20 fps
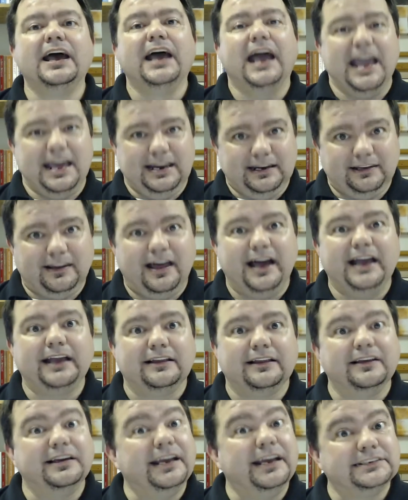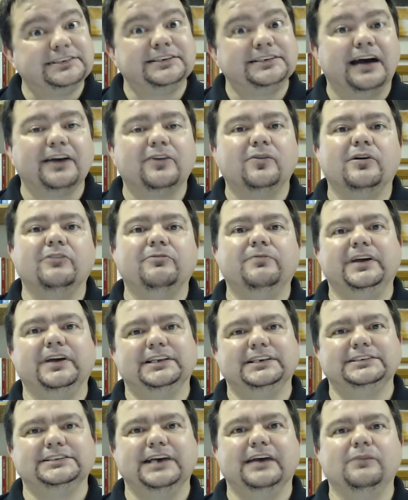and likely it's not going to fit
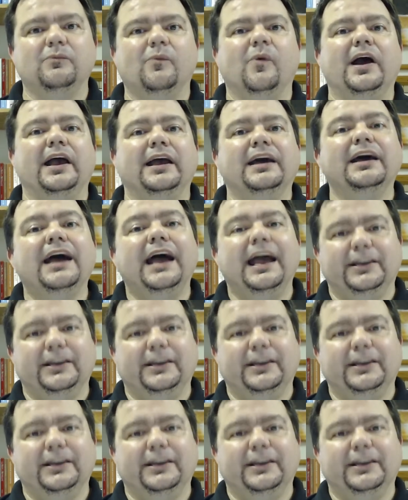the same way.